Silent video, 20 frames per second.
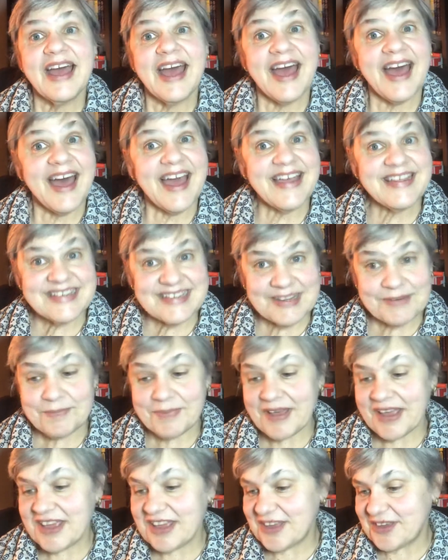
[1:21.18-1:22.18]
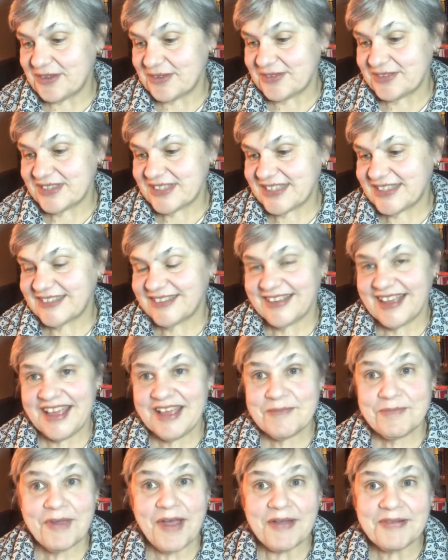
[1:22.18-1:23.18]
I did buy used.
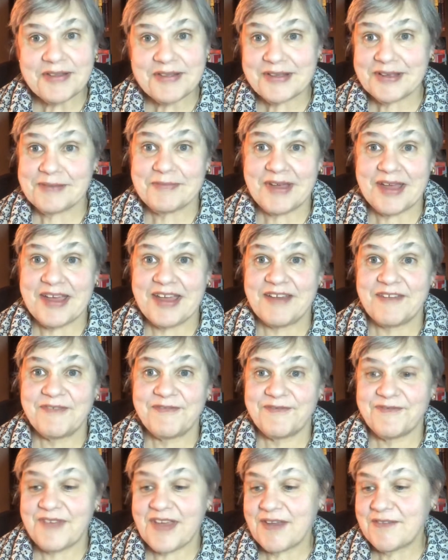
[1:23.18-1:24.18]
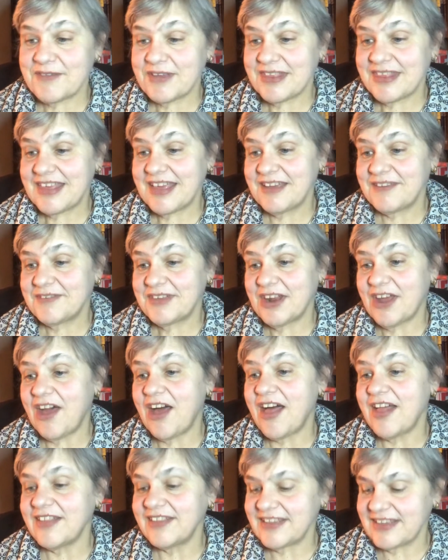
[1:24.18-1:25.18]
And probably my favorite thing of it
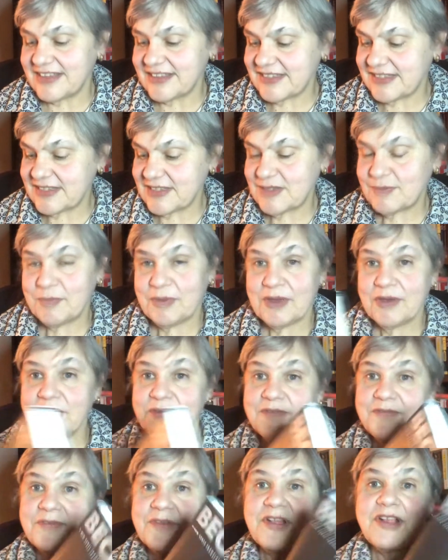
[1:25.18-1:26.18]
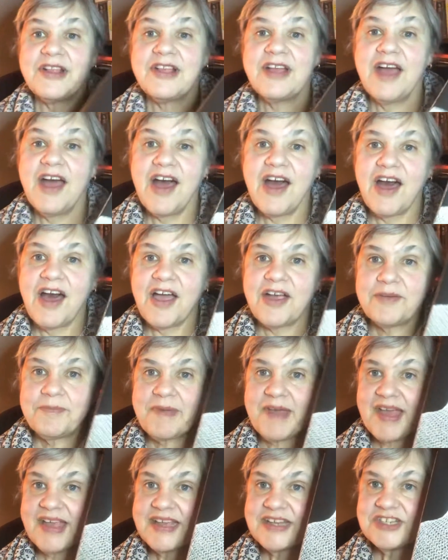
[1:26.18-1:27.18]
all is this beautiful
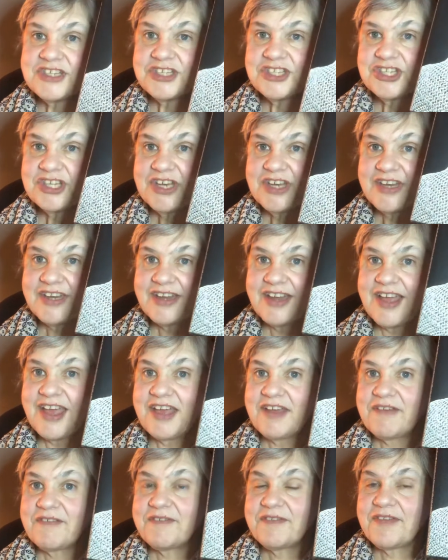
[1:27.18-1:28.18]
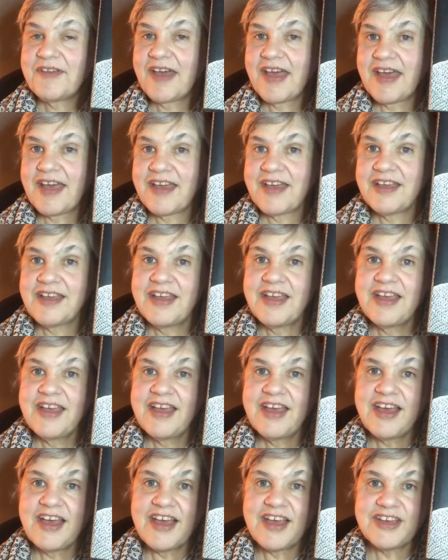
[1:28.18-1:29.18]
hardback edition of
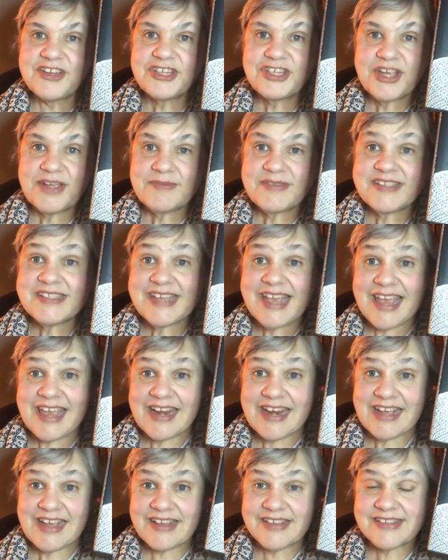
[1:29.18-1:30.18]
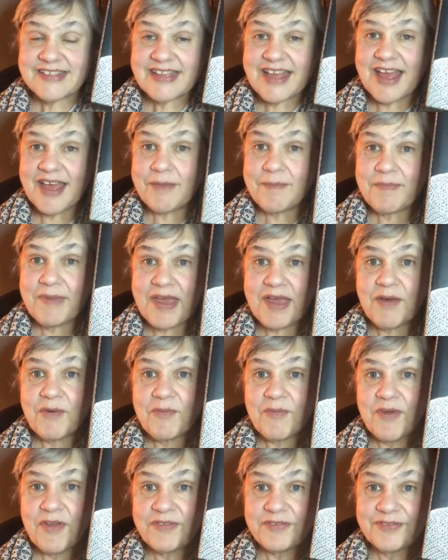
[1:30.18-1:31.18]
Seamus Heaney's
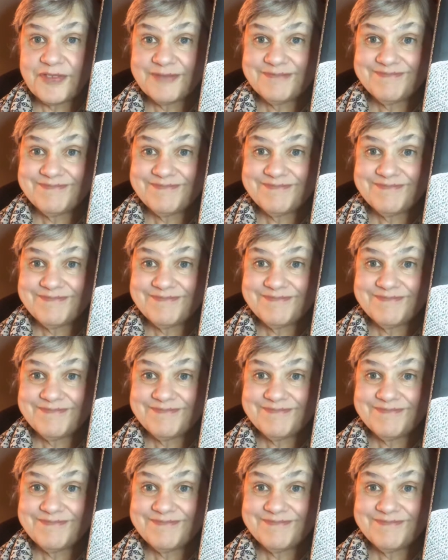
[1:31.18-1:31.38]
Beowulf.